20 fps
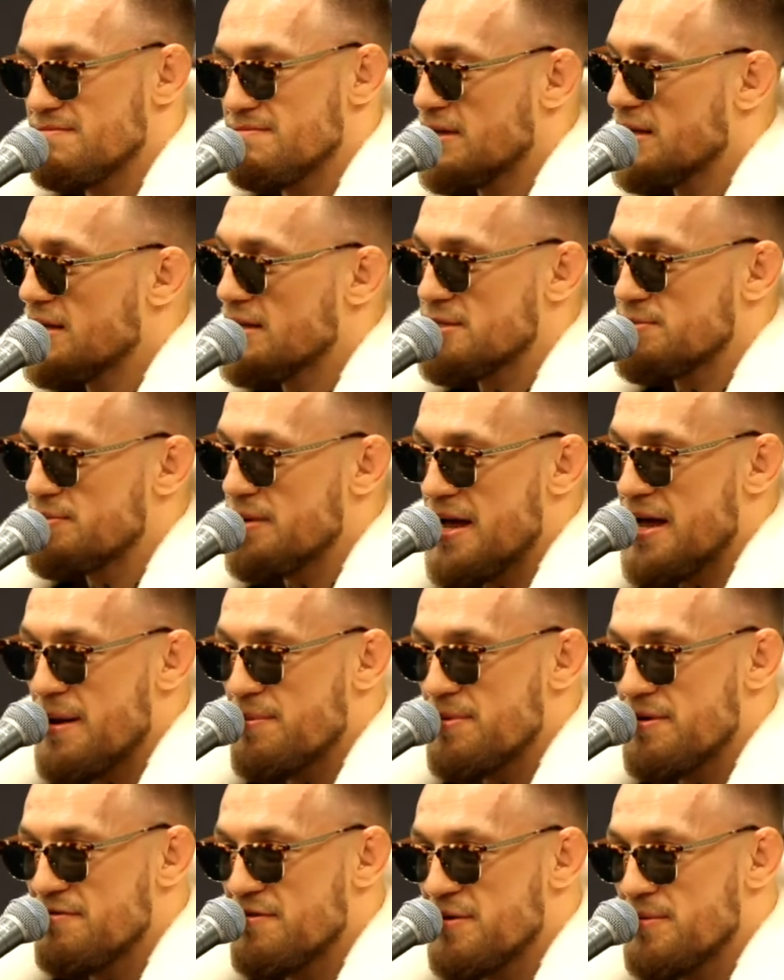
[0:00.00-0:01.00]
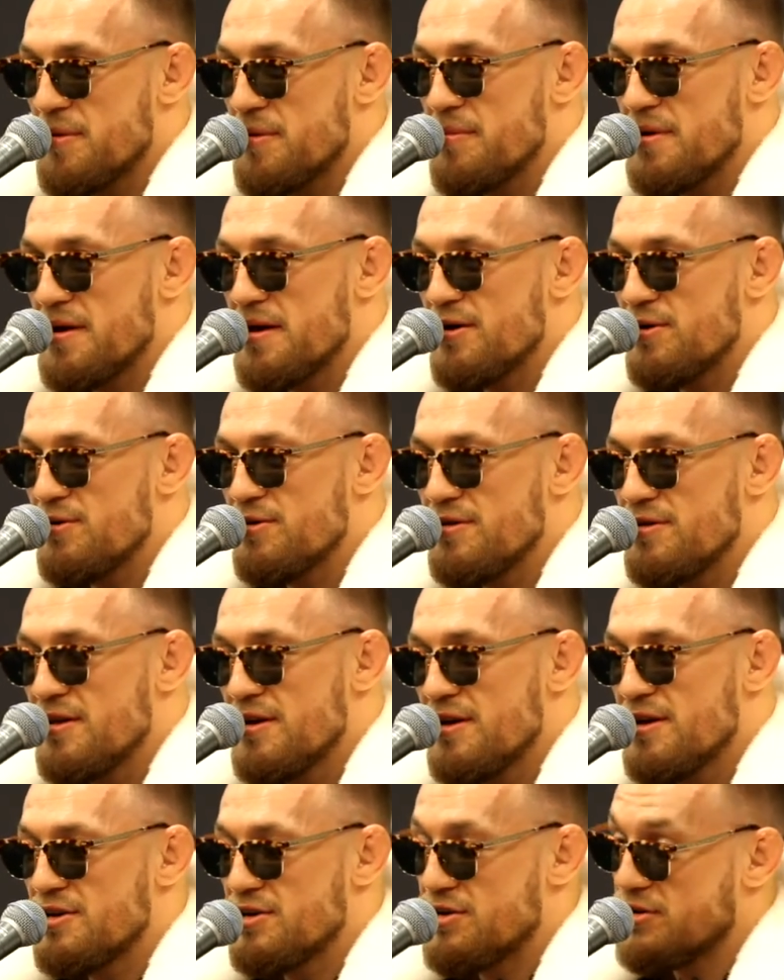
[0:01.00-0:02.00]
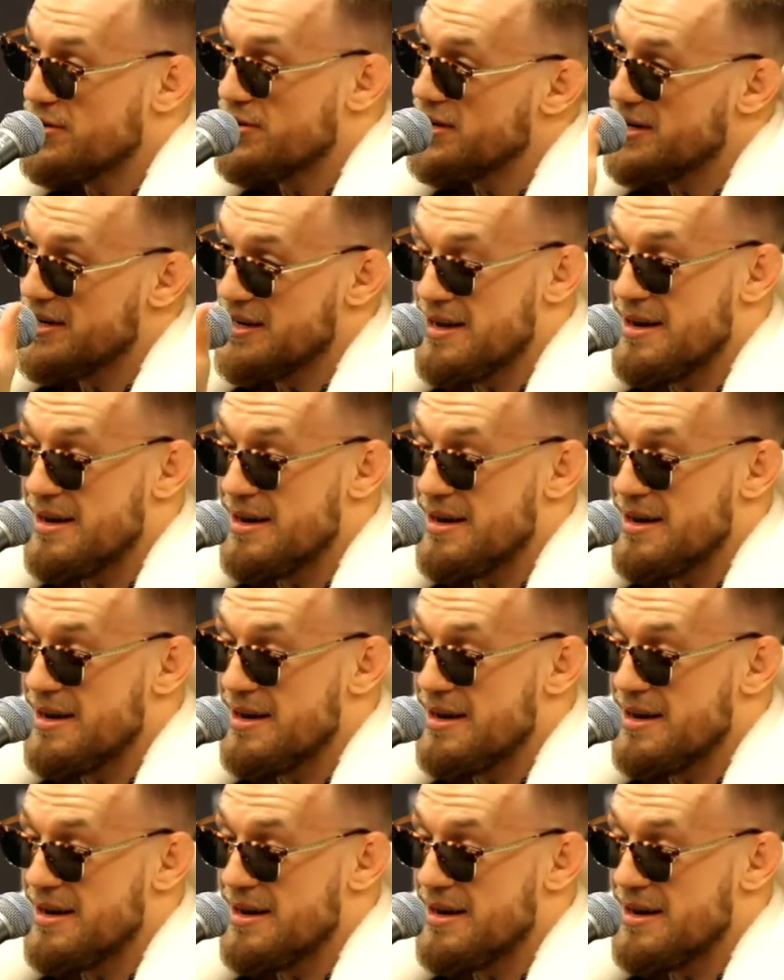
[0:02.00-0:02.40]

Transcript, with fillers: And it's been happening for me my whole career.